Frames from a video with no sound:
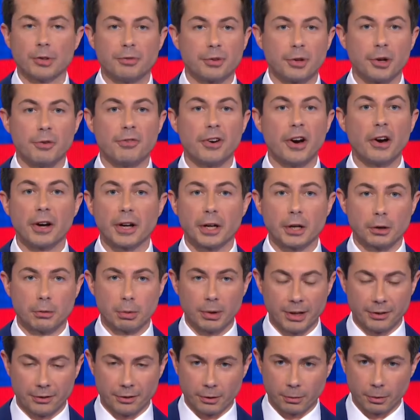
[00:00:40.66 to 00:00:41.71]
for a very good
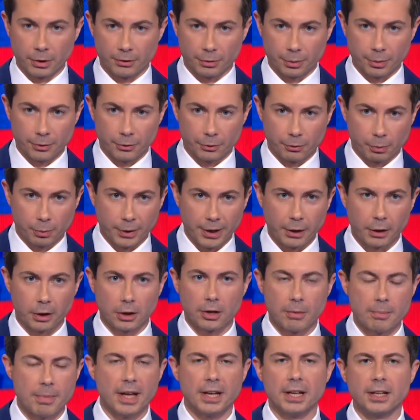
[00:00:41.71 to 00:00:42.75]
reason, which was we are
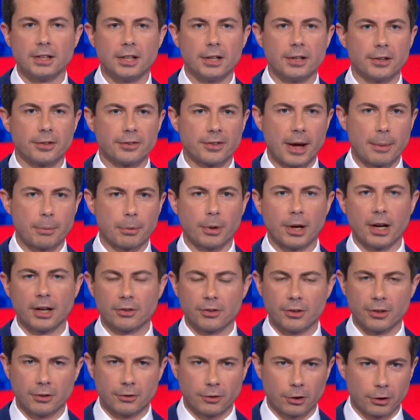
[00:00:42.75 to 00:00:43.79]
committed to the
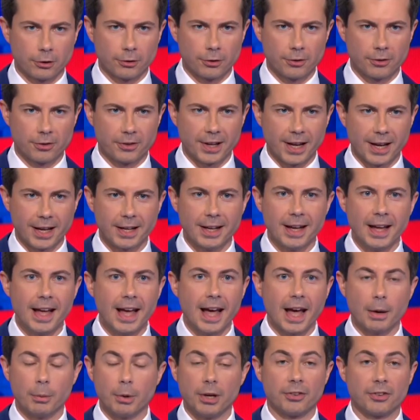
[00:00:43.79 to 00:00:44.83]
separation of church and state,
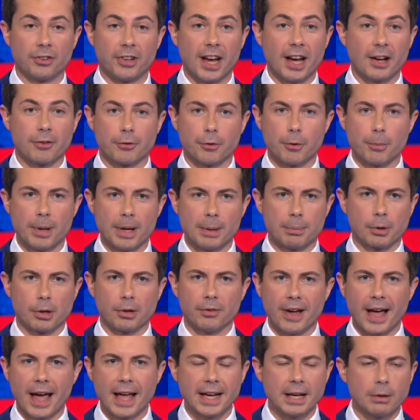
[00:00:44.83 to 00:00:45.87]
and we stand for people
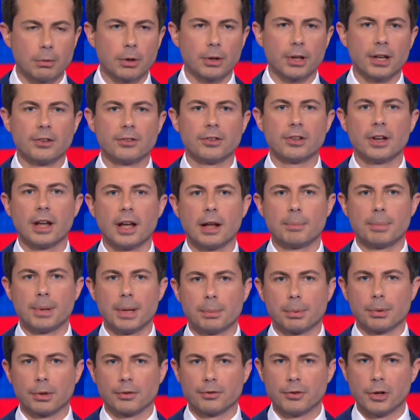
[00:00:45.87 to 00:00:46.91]
of any religion and
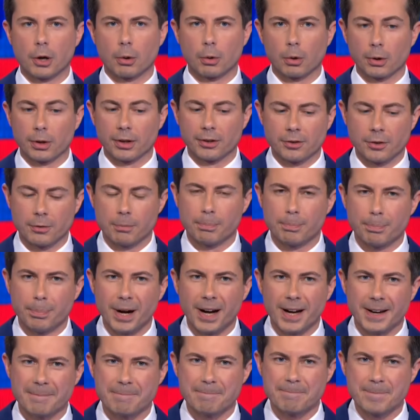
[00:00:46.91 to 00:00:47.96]
people of no religion.
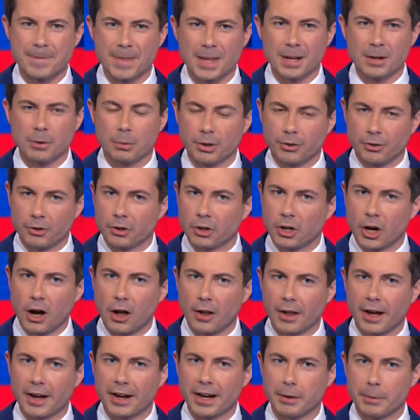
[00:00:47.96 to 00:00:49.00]
But we should
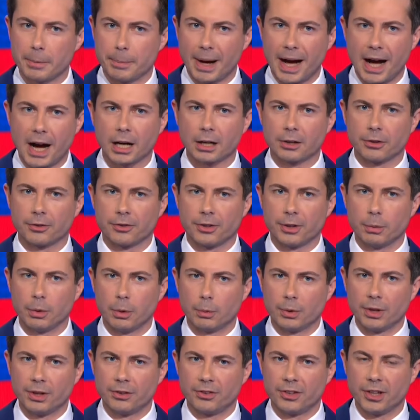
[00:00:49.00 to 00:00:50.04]
call out hypocrisy when
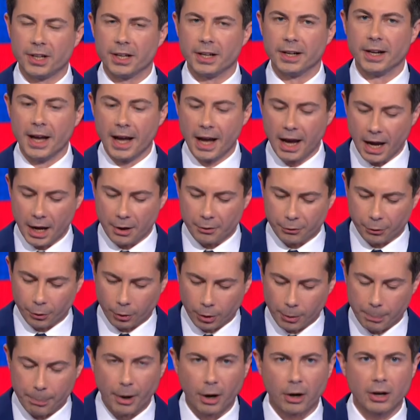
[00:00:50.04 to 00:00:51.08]
we see it. And for
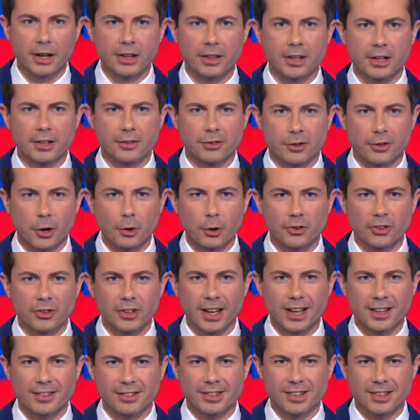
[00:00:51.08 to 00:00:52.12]
a party that
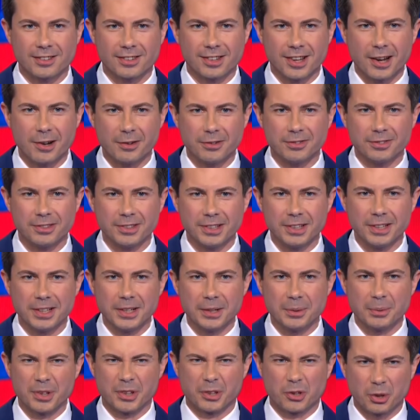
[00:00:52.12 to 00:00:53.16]
associates itself
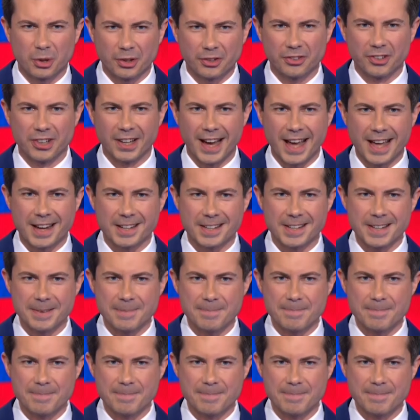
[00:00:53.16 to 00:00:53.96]
with Christianity,